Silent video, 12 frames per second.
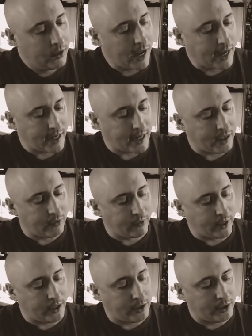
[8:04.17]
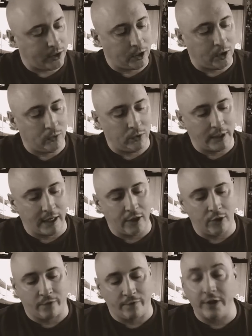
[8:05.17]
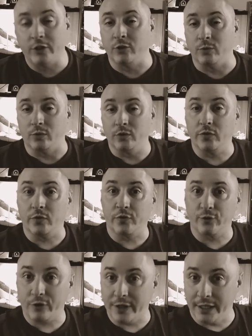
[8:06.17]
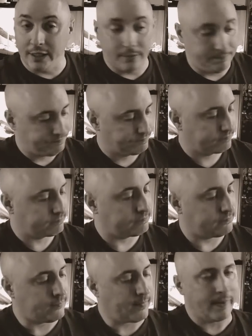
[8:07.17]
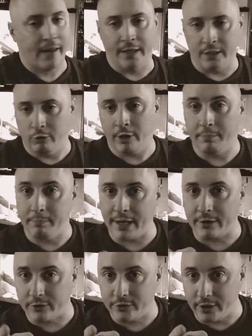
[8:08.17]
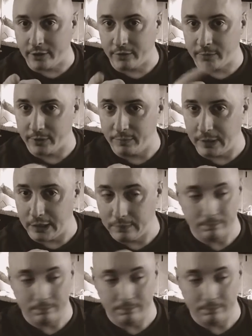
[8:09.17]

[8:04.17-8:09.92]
At any rate, you will get your victuals for free, and you had better share them with me."